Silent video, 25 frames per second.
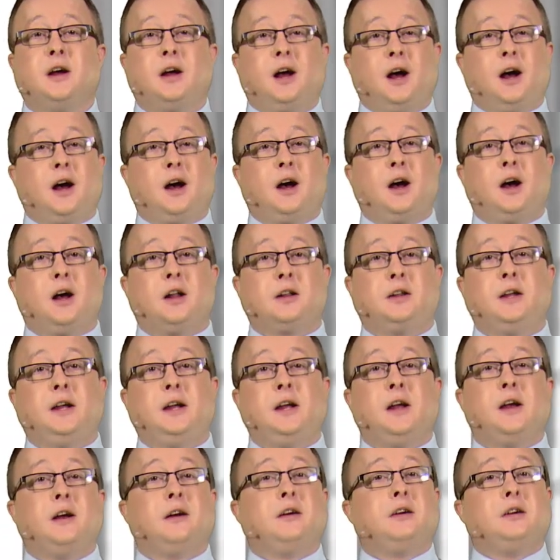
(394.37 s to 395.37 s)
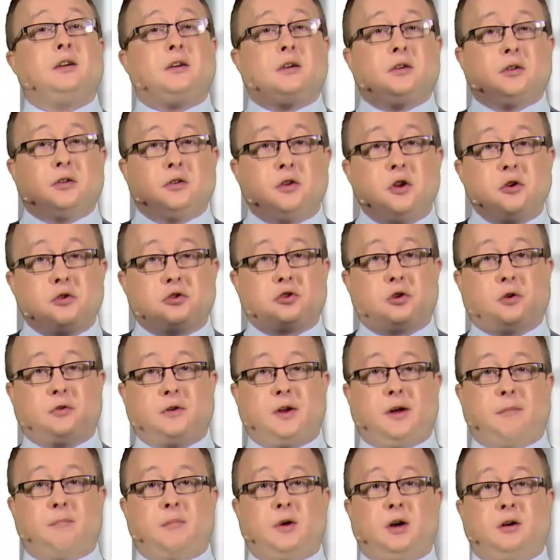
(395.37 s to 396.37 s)
the neutron
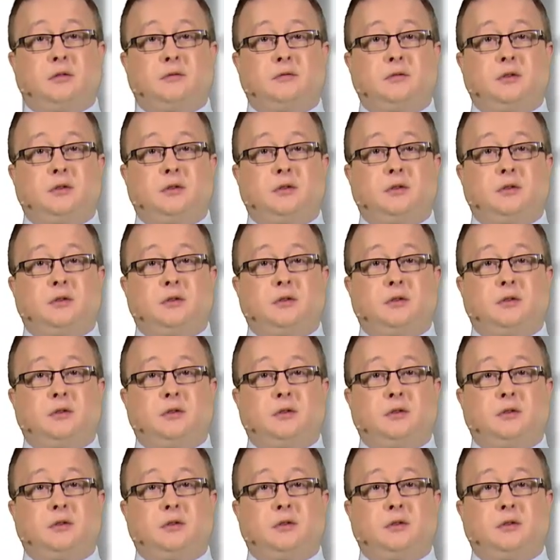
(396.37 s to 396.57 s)
number.